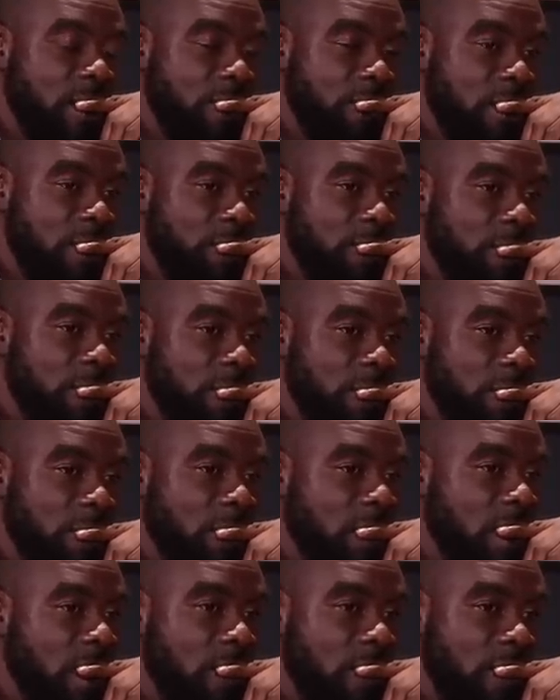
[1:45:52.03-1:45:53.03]
give up.
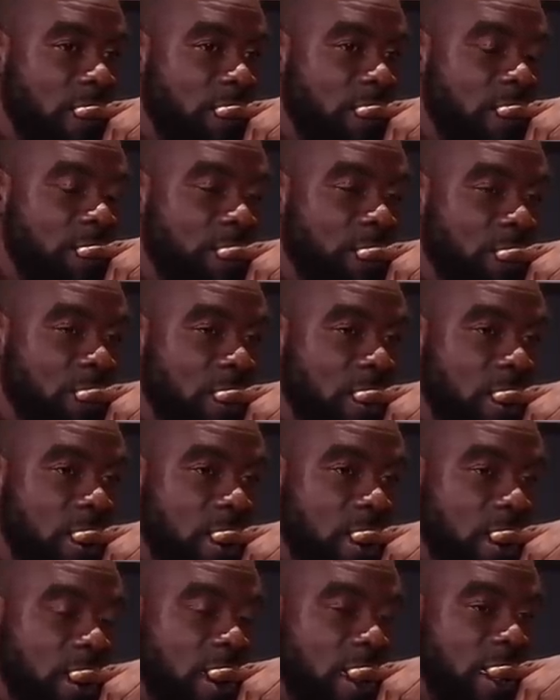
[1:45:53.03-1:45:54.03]
Give up the music
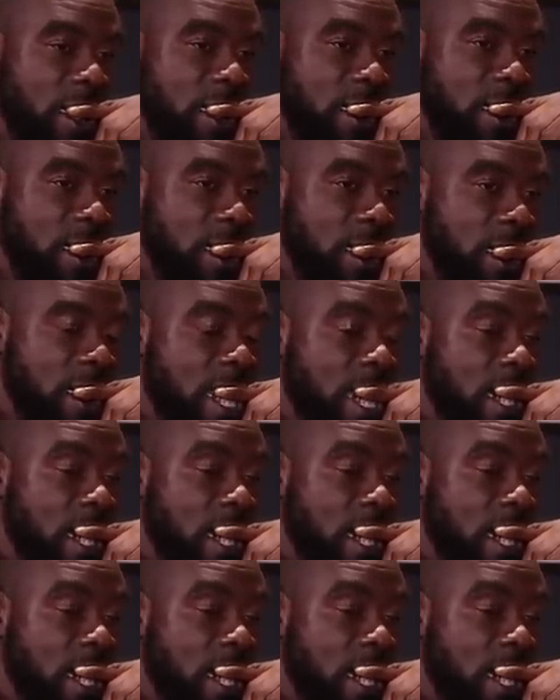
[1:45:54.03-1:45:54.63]
thing, because mm.